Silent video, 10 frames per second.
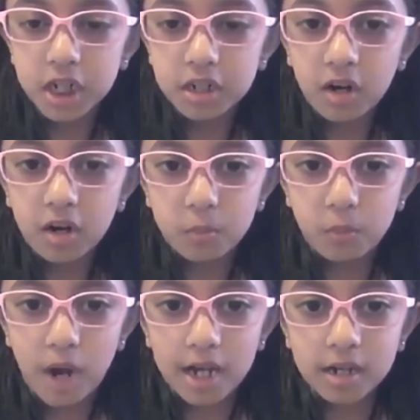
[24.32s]
project
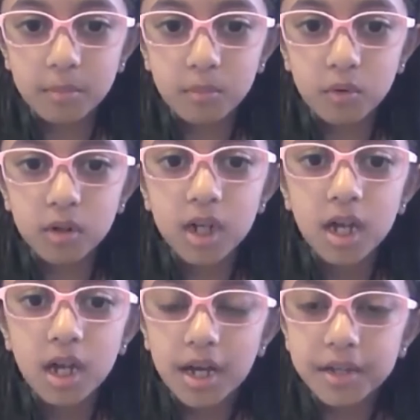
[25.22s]
called
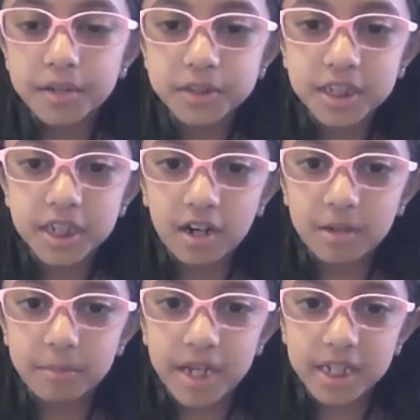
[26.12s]
Whack-A-Mole. I used
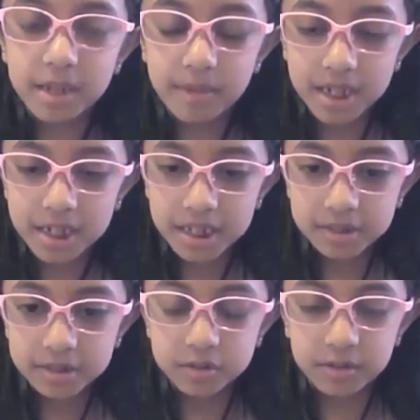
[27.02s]
it on Makey
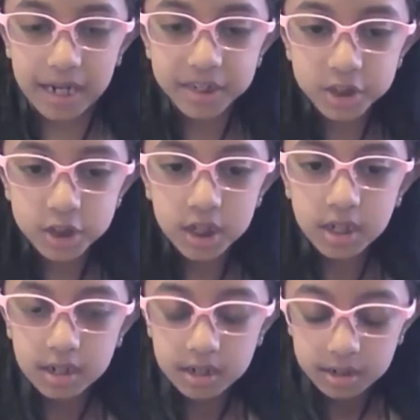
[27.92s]
Makey and
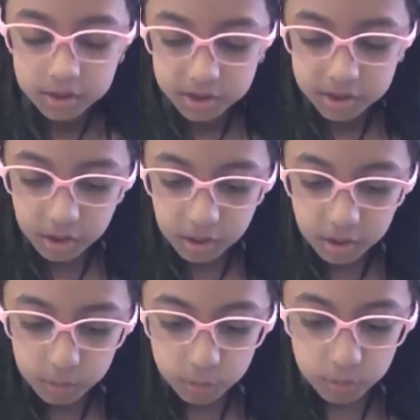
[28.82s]
Scratch.
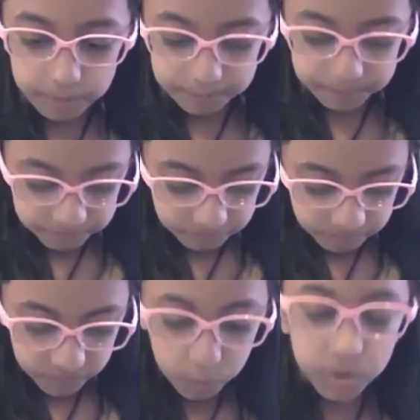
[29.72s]
So
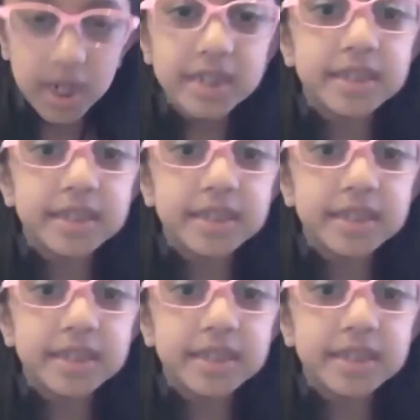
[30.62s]
what